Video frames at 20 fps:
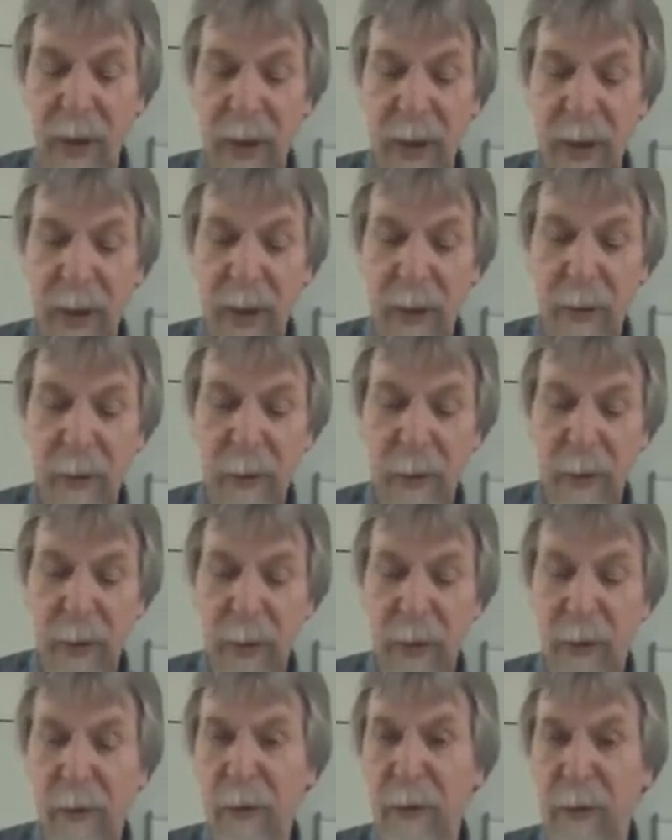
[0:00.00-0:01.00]
the
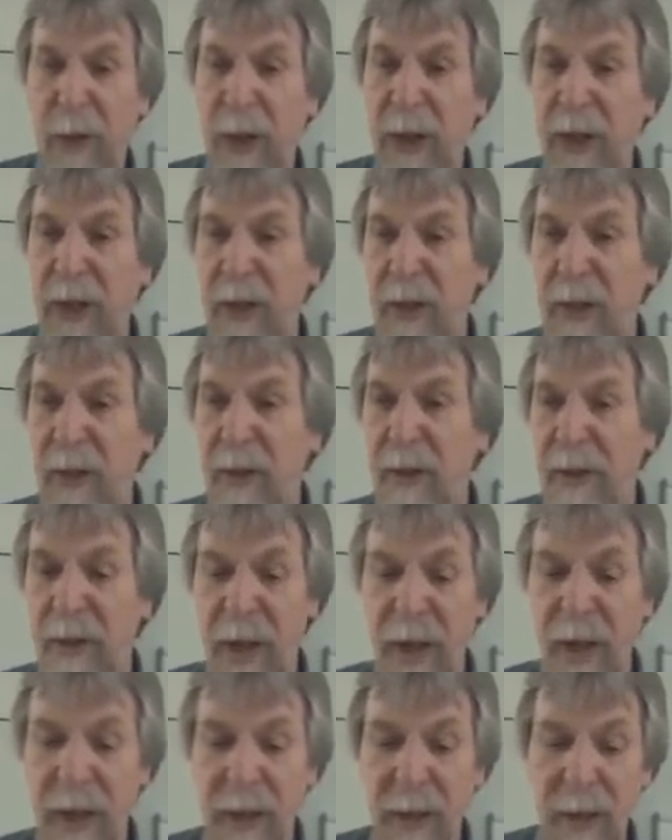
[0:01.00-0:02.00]
first failure,
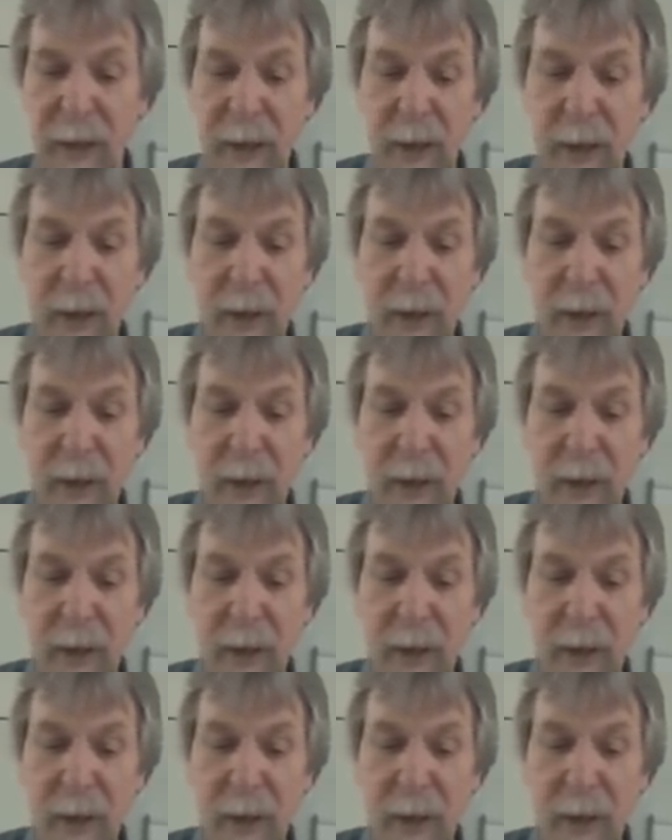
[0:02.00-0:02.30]
then